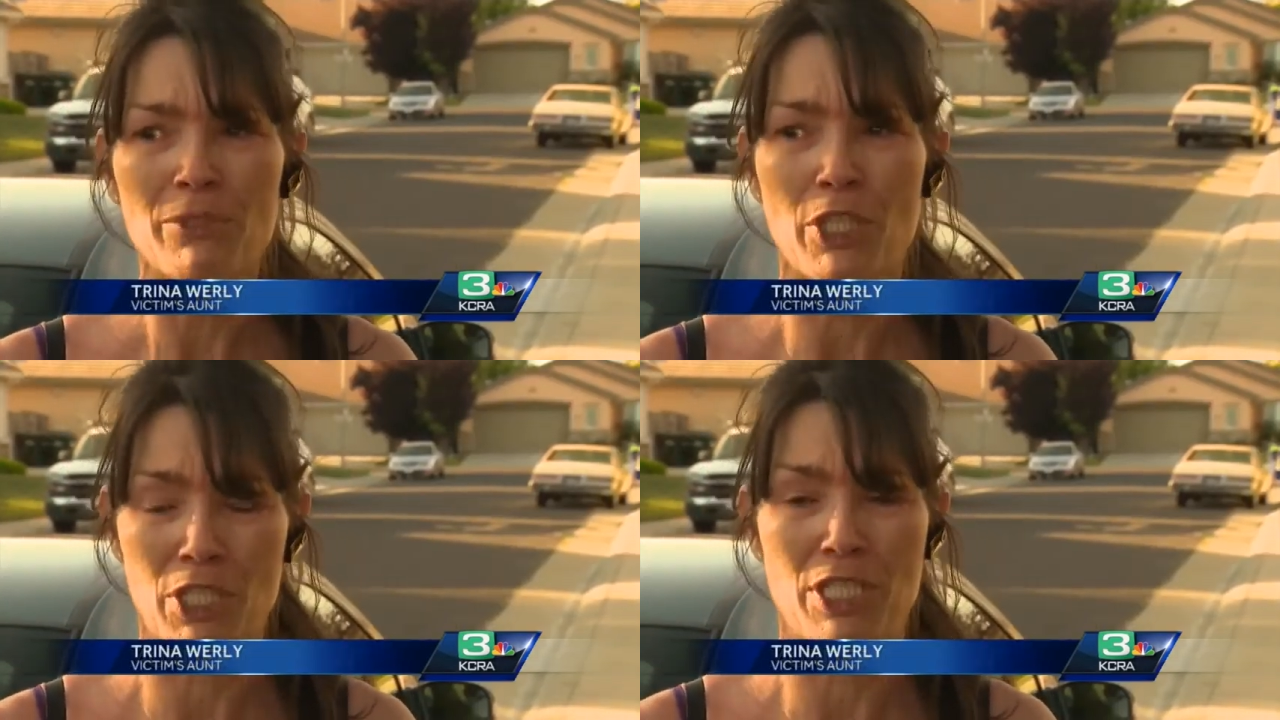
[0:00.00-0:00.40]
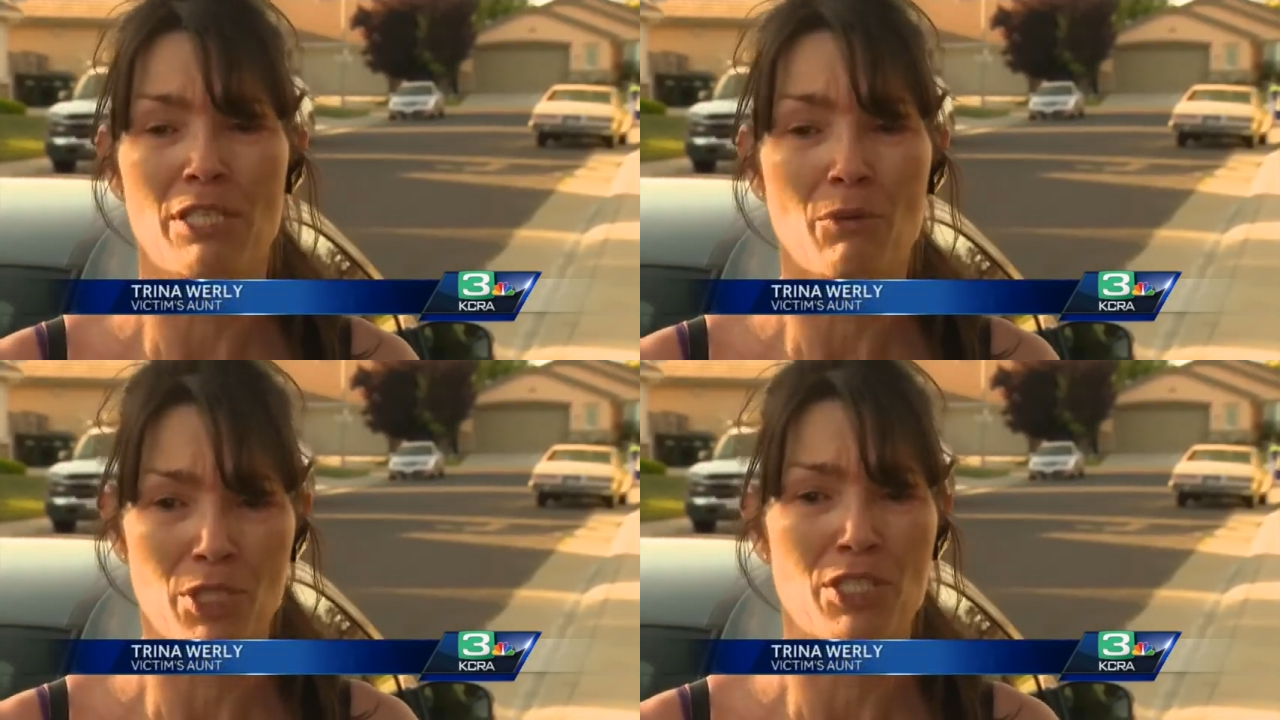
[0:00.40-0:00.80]
You could see
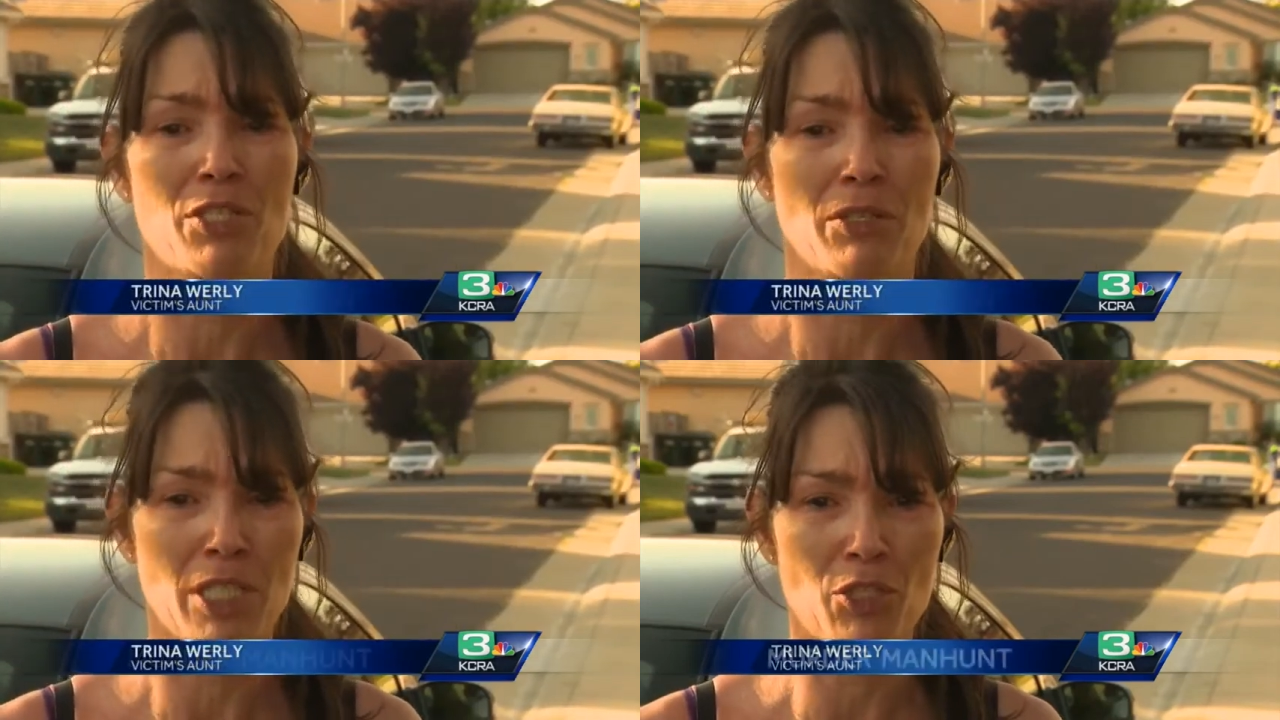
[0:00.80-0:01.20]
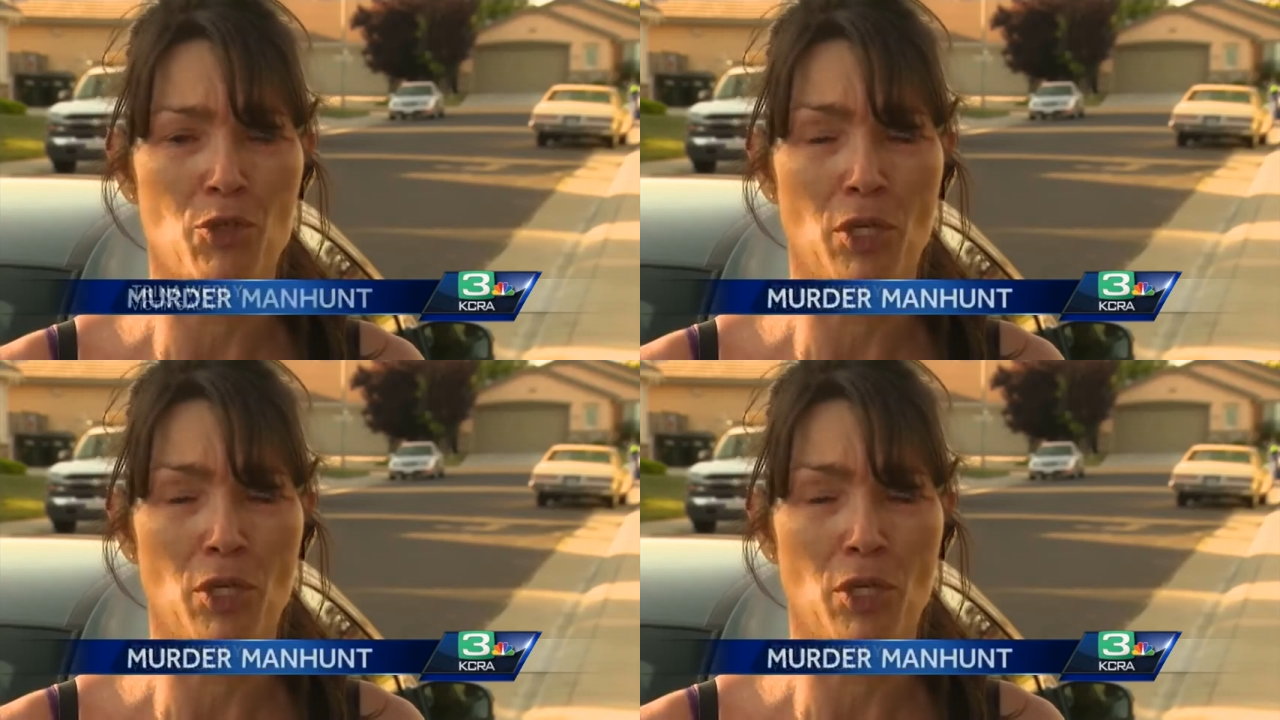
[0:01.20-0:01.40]
there was a serious